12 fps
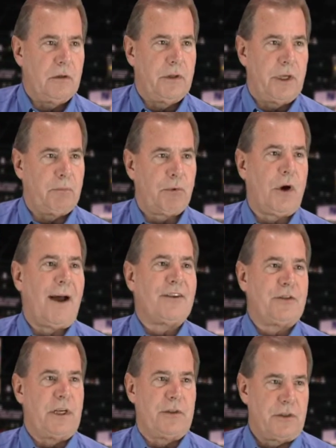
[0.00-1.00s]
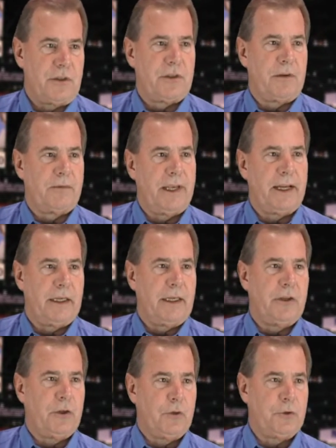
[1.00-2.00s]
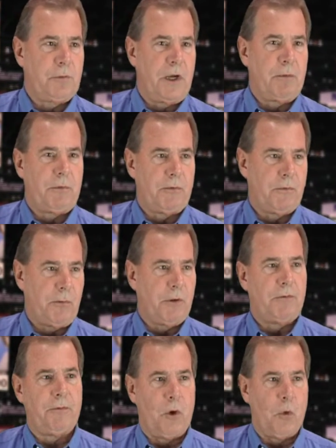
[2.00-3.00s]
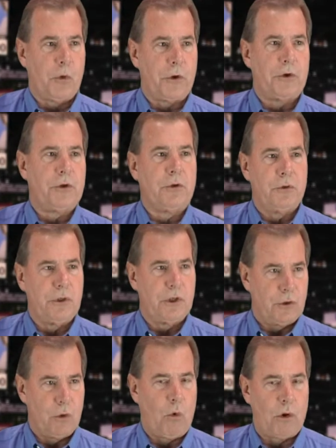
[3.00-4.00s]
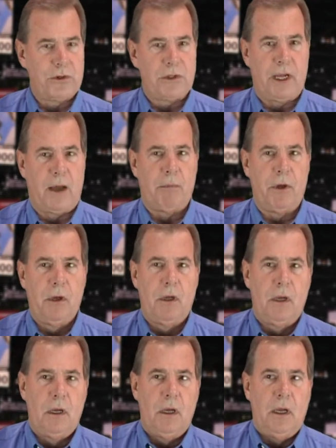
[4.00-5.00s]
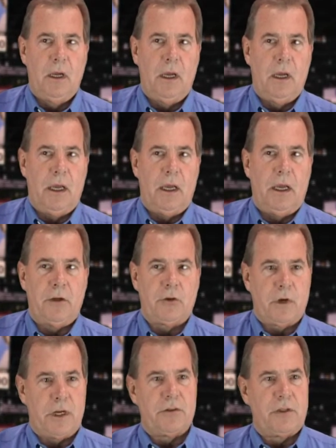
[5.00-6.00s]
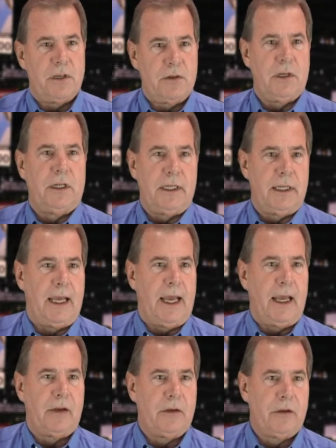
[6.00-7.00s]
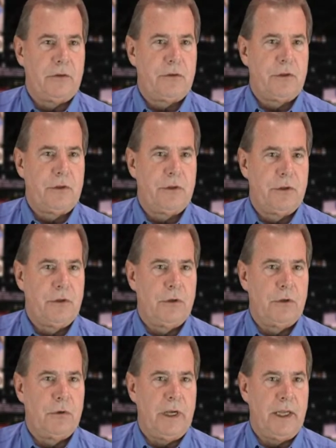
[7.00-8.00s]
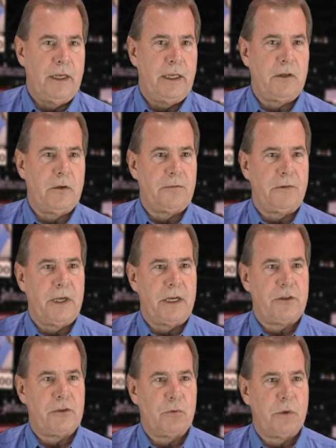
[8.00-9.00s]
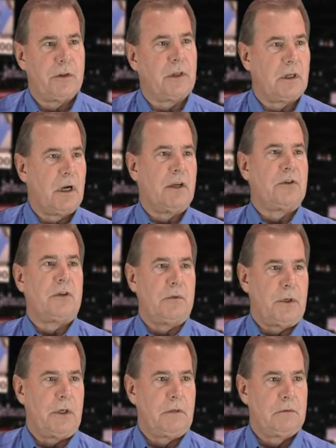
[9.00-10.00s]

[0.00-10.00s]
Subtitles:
the processes of getting a newspaper from the folder to the doorstep, and transitioning that to an interface with the customer,